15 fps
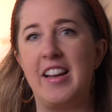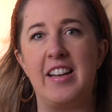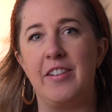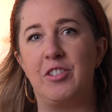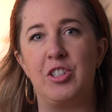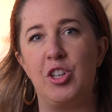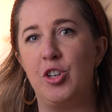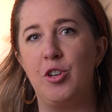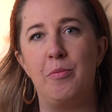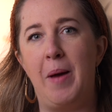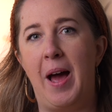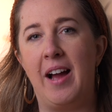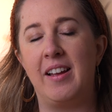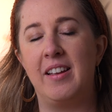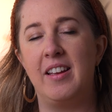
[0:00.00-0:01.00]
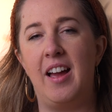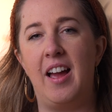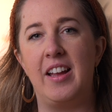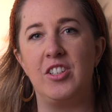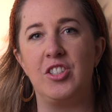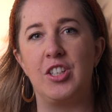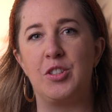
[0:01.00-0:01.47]
I never turned back.
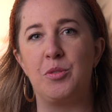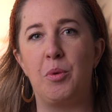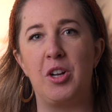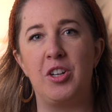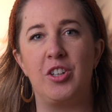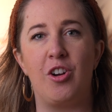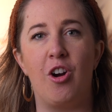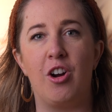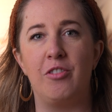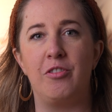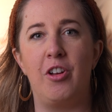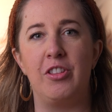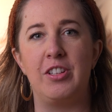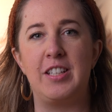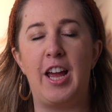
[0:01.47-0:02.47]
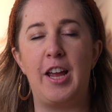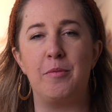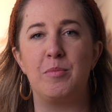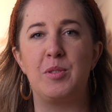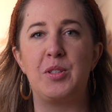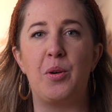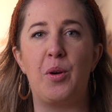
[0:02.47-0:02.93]
I just wanted to carve all the
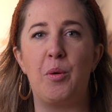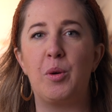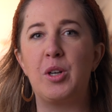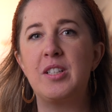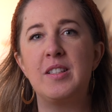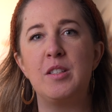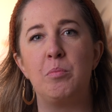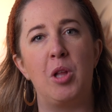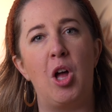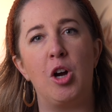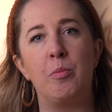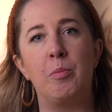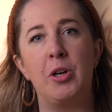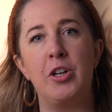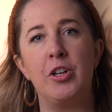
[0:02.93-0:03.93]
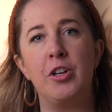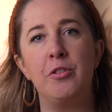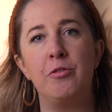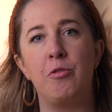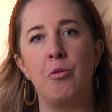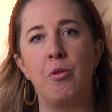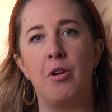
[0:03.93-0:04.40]
time. So I worked as a block printer
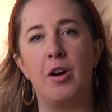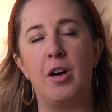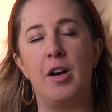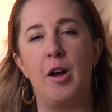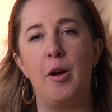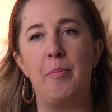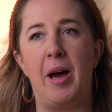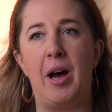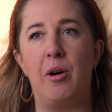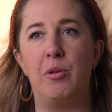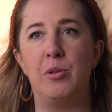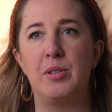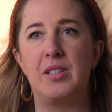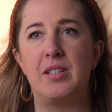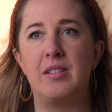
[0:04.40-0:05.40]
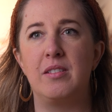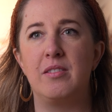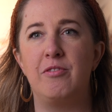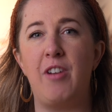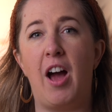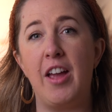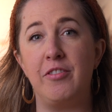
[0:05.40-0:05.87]
for about
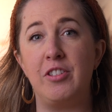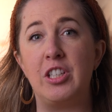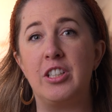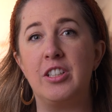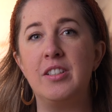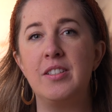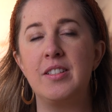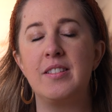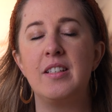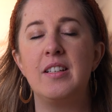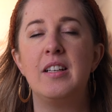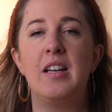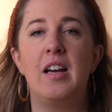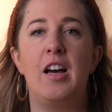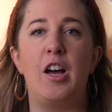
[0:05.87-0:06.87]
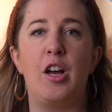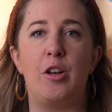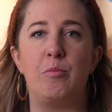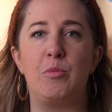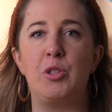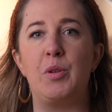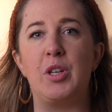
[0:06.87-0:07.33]
5 years,
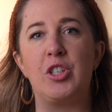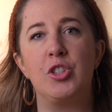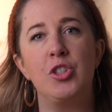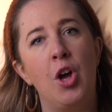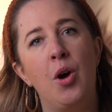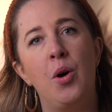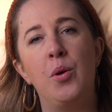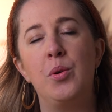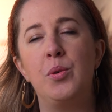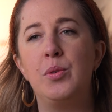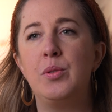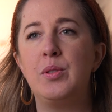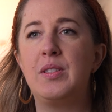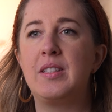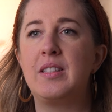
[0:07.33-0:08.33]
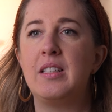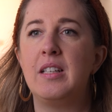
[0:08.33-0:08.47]
doing shows,